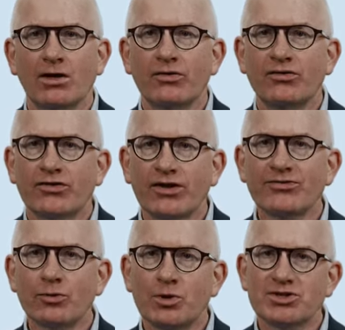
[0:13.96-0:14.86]

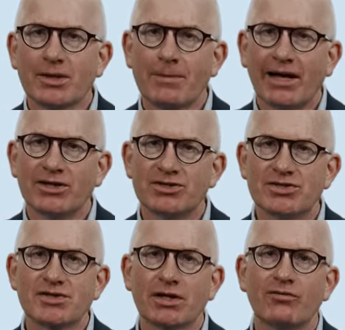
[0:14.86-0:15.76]
Successful project
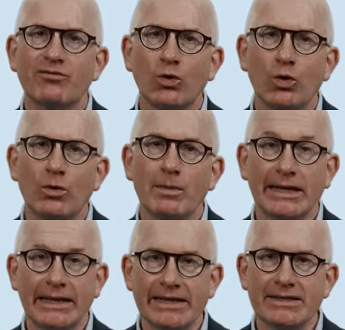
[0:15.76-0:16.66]
managers can form
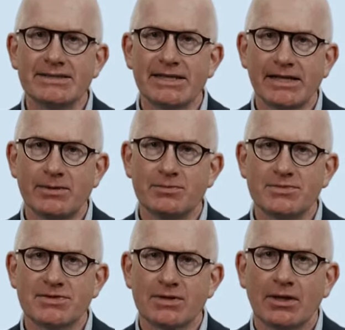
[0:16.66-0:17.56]
and lead
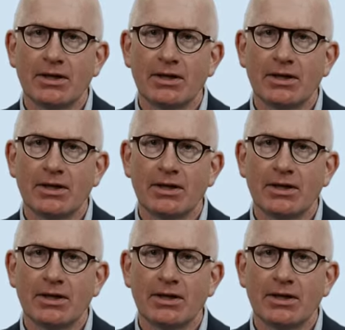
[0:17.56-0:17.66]
teams